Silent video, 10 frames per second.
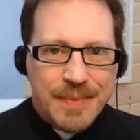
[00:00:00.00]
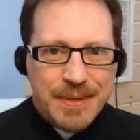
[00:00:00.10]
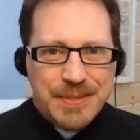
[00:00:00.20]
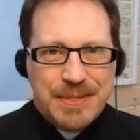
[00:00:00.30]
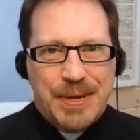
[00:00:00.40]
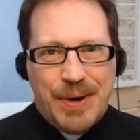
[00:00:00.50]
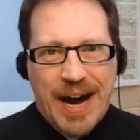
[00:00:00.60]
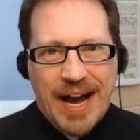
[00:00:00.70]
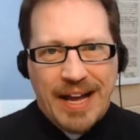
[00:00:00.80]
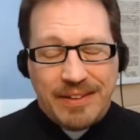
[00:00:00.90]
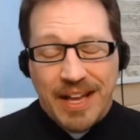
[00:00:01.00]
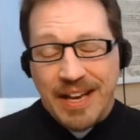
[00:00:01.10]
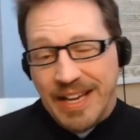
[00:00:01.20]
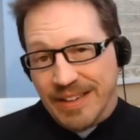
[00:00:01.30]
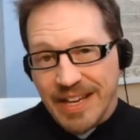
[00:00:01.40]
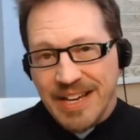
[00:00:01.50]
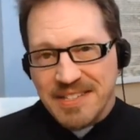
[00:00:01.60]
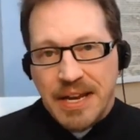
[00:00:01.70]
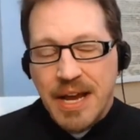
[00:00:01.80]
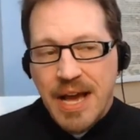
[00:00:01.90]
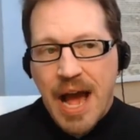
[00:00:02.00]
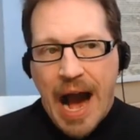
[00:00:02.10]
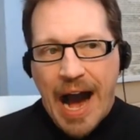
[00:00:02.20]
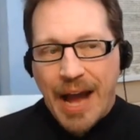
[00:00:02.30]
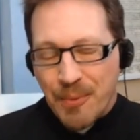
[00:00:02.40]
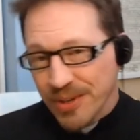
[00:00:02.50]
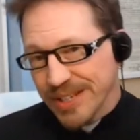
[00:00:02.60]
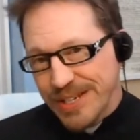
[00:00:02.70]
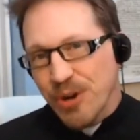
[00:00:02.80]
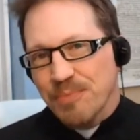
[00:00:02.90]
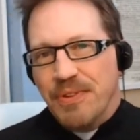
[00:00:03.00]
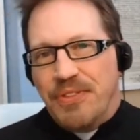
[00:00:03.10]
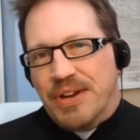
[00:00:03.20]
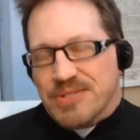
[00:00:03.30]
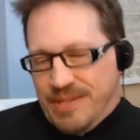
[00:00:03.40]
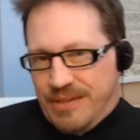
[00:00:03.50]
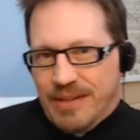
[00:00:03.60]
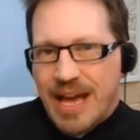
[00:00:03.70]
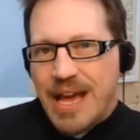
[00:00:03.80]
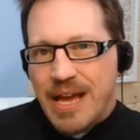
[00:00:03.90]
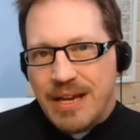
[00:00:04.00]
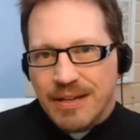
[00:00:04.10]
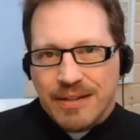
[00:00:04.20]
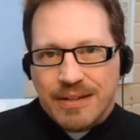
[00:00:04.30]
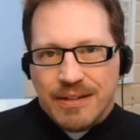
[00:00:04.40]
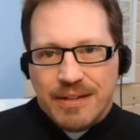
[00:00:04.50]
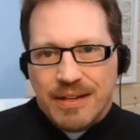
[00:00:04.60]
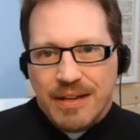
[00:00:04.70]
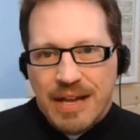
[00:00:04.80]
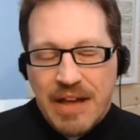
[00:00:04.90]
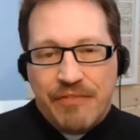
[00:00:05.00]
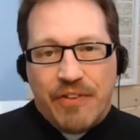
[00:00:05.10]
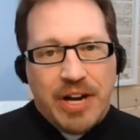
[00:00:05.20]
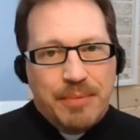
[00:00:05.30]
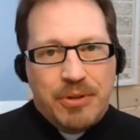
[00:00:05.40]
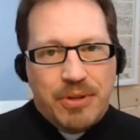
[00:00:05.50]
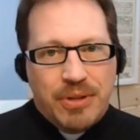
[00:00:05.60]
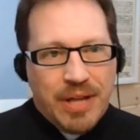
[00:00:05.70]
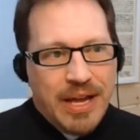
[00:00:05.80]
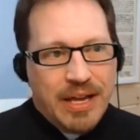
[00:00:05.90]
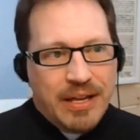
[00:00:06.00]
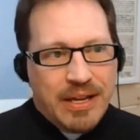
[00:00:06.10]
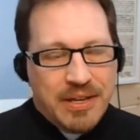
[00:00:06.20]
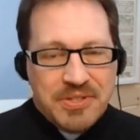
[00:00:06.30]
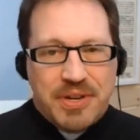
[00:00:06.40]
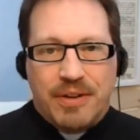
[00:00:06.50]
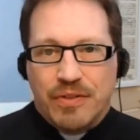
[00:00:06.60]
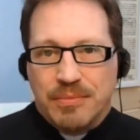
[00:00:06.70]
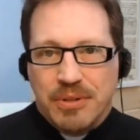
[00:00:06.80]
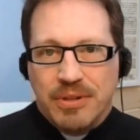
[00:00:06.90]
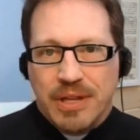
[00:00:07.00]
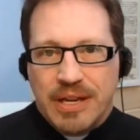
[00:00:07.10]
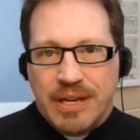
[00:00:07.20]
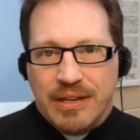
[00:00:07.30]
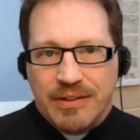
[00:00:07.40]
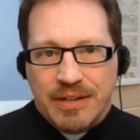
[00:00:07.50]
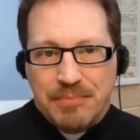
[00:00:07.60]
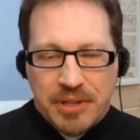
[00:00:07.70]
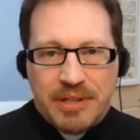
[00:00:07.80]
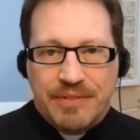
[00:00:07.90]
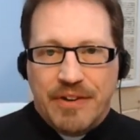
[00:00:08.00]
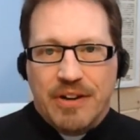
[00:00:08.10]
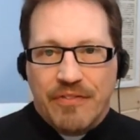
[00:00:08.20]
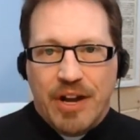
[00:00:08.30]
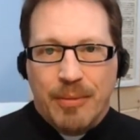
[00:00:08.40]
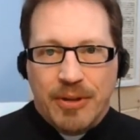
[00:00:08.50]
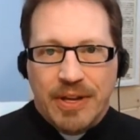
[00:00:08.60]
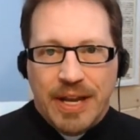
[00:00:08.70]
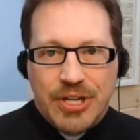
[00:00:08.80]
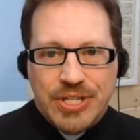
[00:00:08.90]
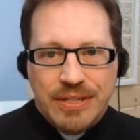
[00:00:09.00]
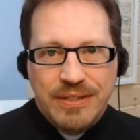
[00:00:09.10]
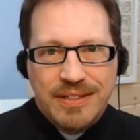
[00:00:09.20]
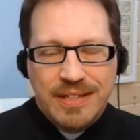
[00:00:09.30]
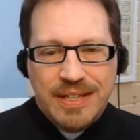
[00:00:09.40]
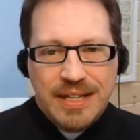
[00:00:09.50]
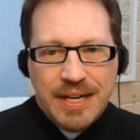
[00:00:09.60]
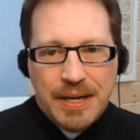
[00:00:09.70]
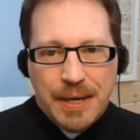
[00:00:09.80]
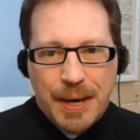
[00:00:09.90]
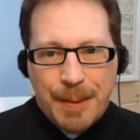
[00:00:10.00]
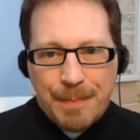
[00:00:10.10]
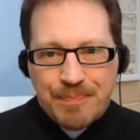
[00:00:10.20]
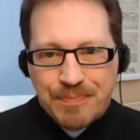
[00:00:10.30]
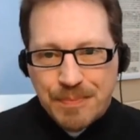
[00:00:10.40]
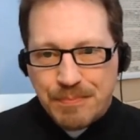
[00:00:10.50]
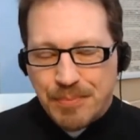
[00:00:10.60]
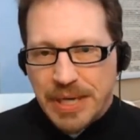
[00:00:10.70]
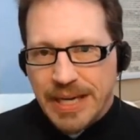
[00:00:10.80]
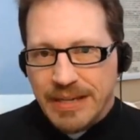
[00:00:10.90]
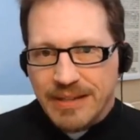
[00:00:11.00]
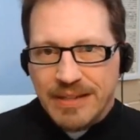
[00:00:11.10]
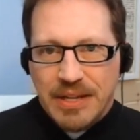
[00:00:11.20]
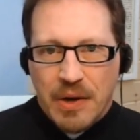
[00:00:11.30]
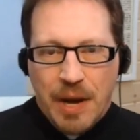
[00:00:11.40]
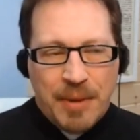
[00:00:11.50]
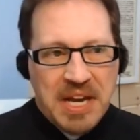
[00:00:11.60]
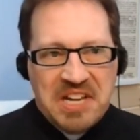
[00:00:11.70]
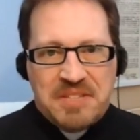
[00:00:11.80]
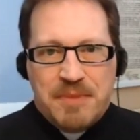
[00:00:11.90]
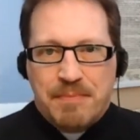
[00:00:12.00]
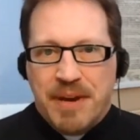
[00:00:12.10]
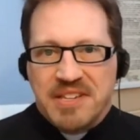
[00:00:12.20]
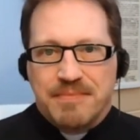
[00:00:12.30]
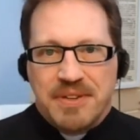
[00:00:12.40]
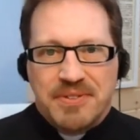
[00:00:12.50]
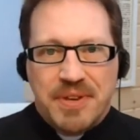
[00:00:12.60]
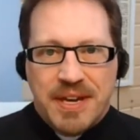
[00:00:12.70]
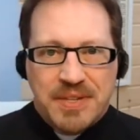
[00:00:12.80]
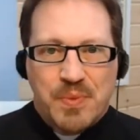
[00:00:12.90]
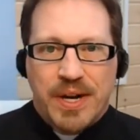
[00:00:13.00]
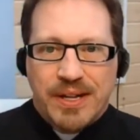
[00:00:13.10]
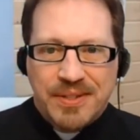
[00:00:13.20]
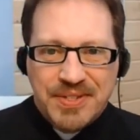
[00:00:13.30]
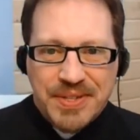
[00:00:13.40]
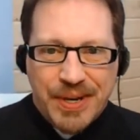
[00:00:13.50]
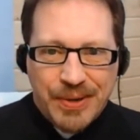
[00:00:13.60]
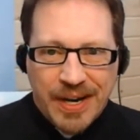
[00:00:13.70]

So I, again, like I said, I really hope that there's a viable and a discoverable and a completely verifiable connection. But you know, I'm a consummate pessimist as well. So